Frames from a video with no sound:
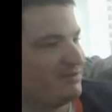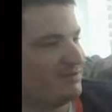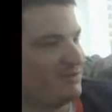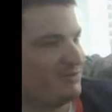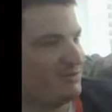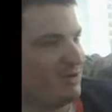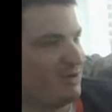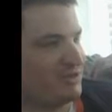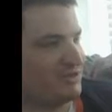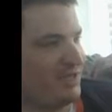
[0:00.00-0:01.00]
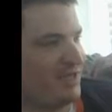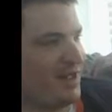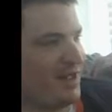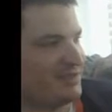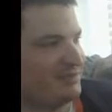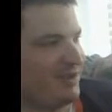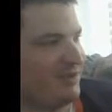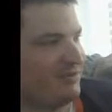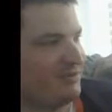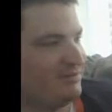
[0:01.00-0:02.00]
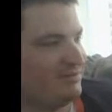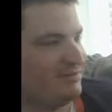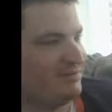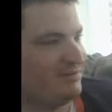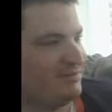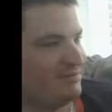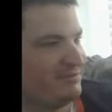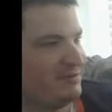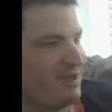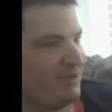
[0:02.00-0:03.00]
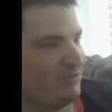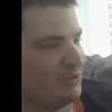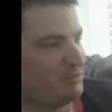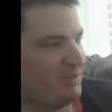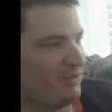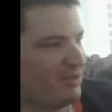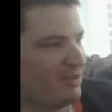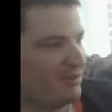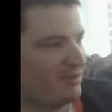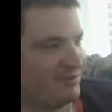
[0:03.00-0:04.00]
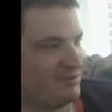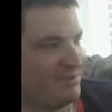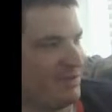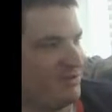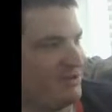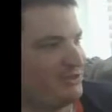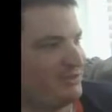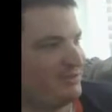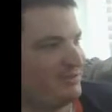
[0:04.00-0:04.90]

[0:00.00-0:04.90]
The questions that asked about how rich people think, because I'm not rich.